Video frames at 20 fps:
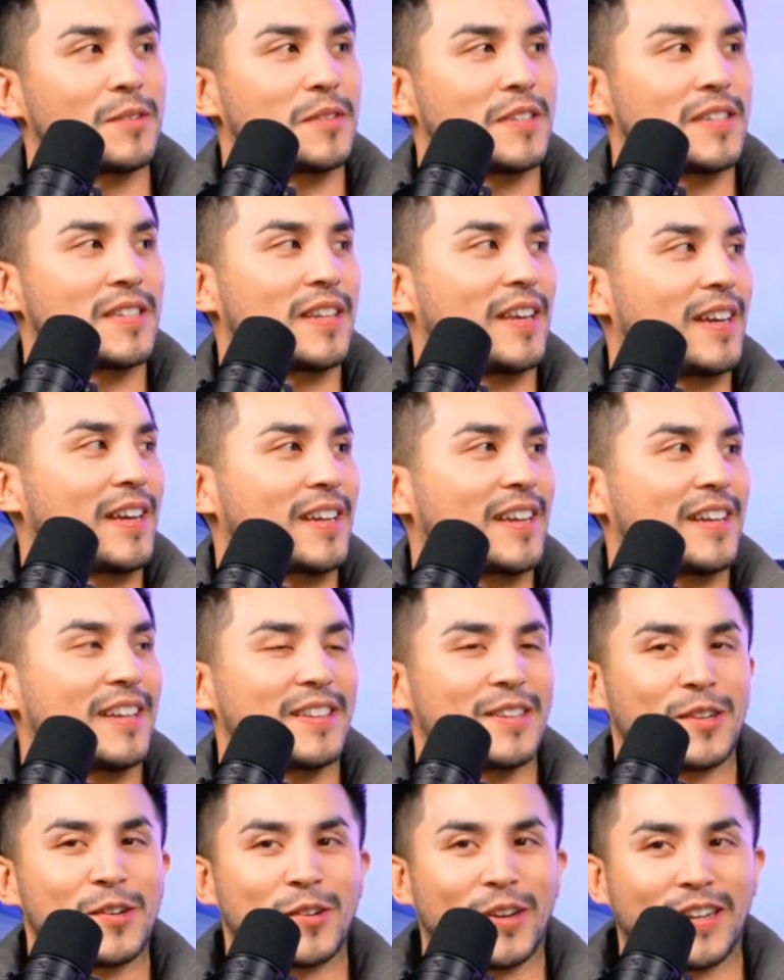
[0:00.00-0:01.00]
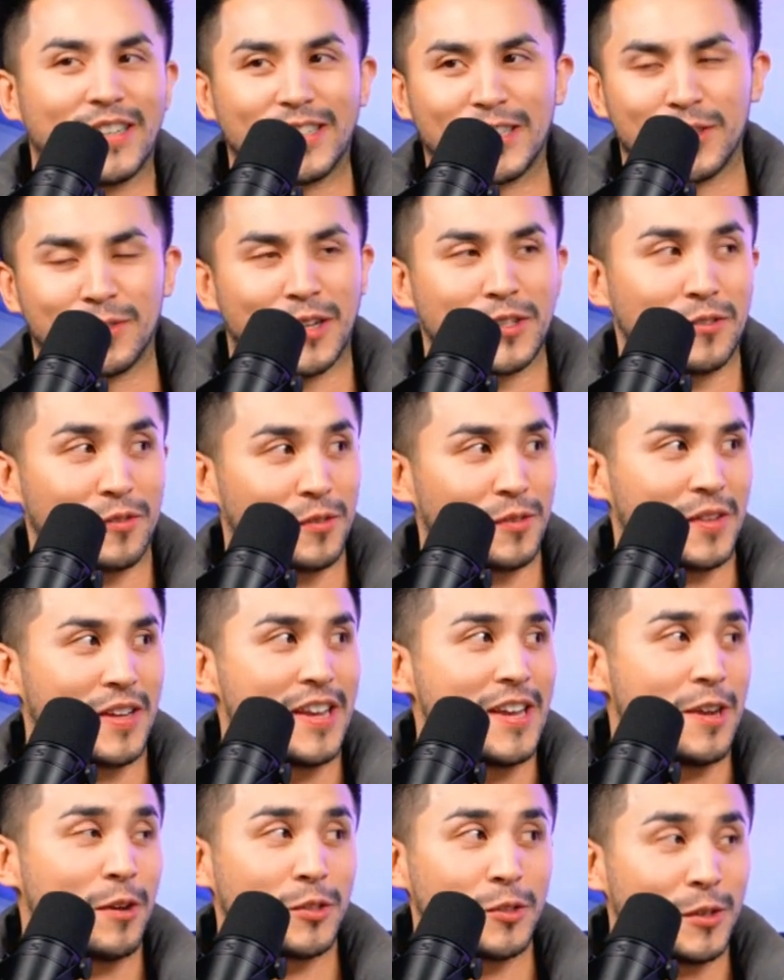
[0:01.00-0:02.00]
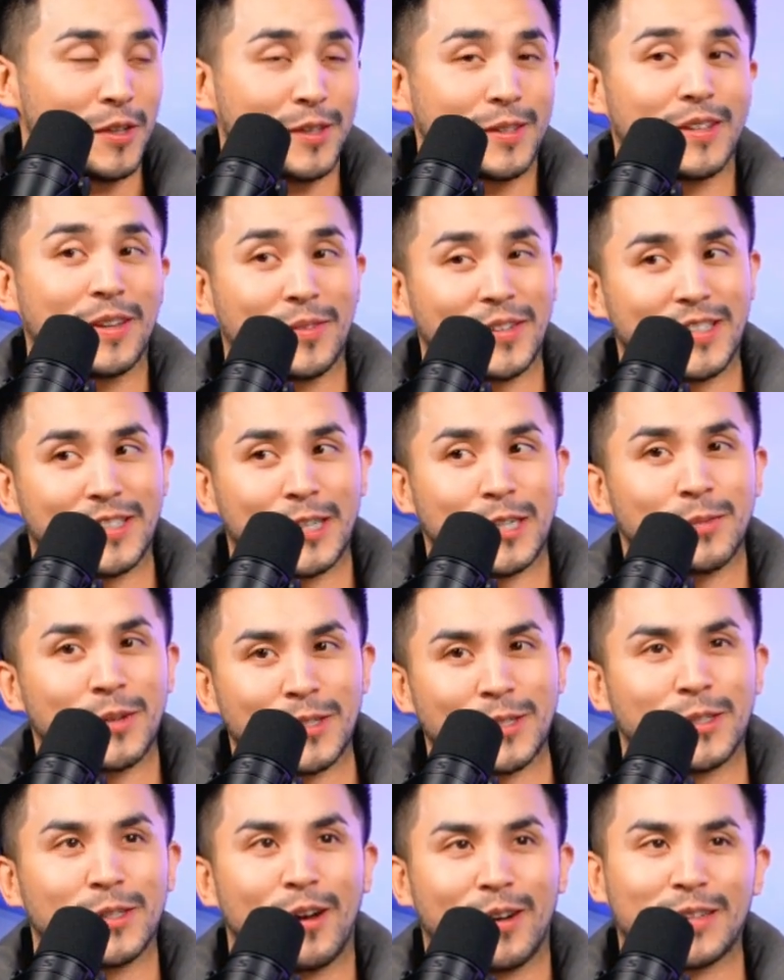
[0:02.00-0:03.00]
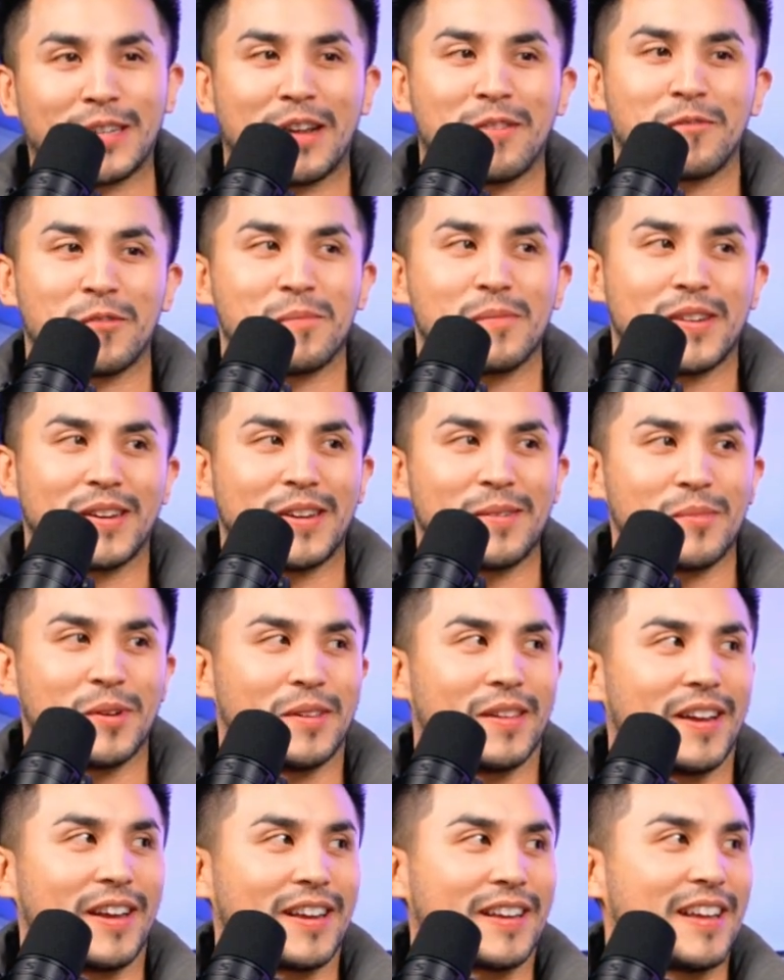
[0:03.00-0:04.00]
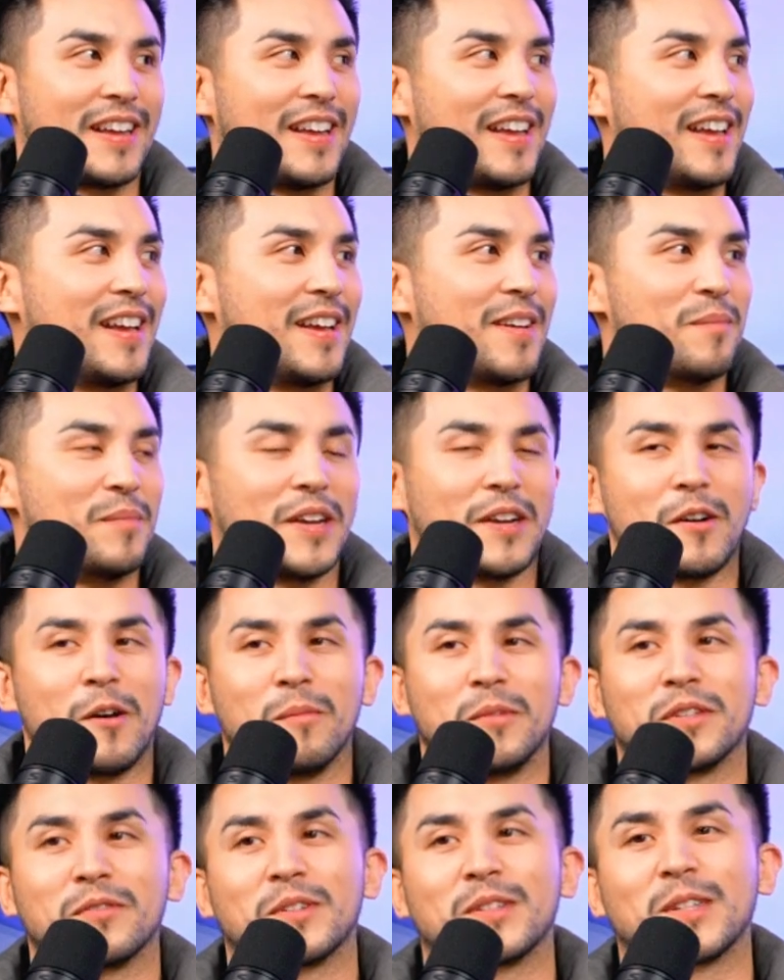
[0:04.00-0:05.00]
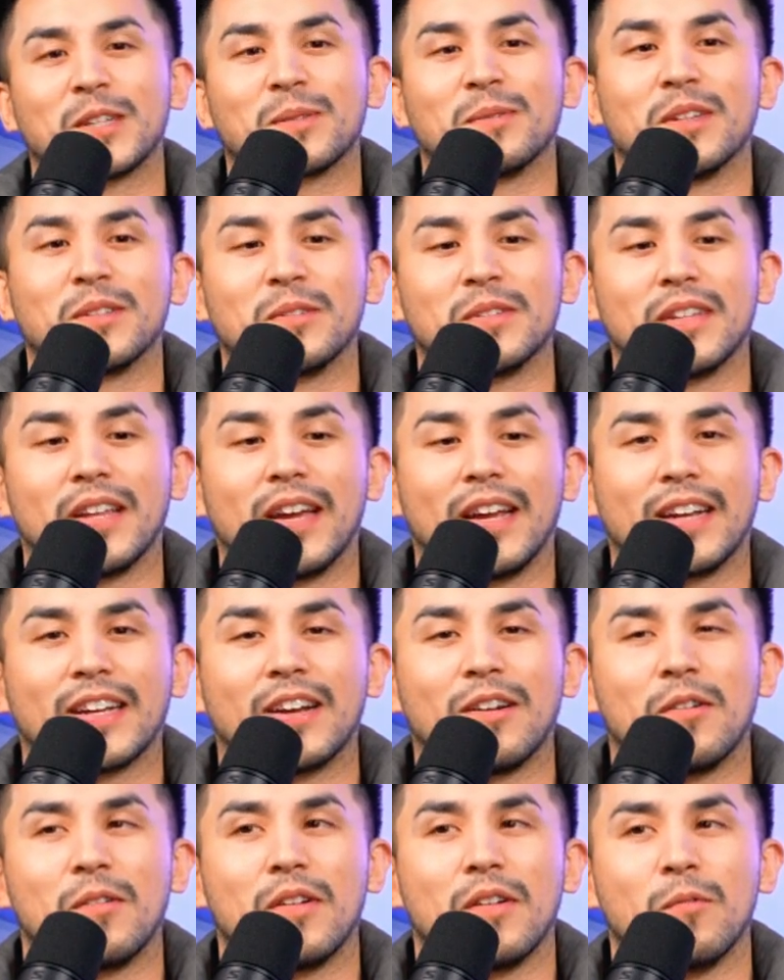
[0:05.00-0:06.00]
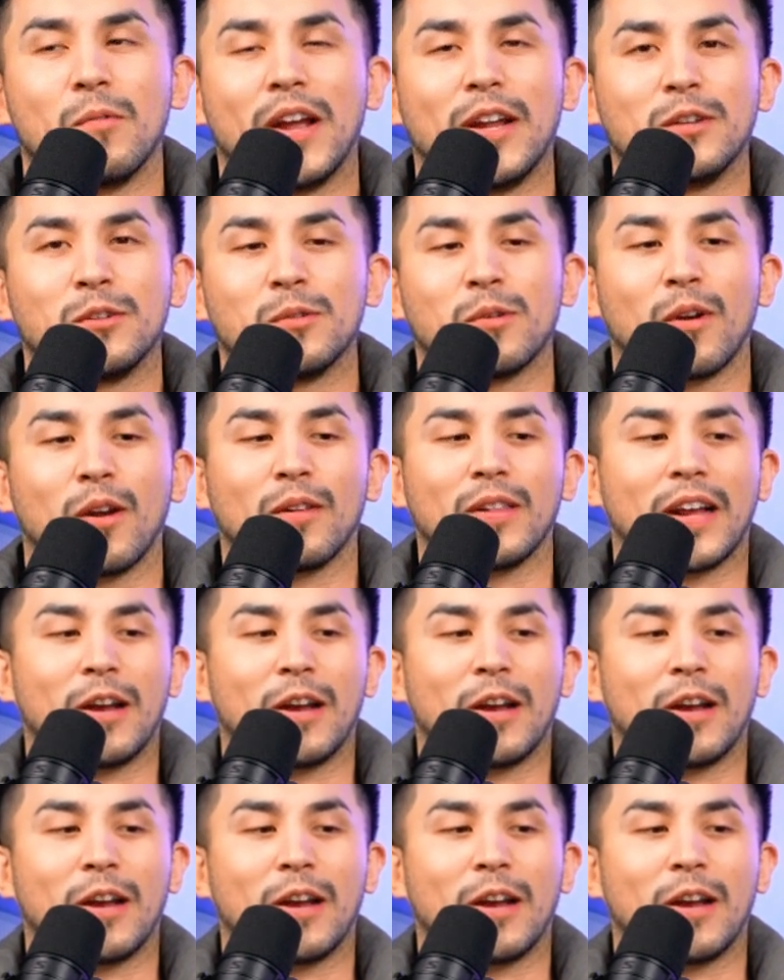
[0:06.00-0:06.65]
It was just like the craziest venture. It was only like 6 months was a long time for me, but like being homeless for 6 months was like way too hard.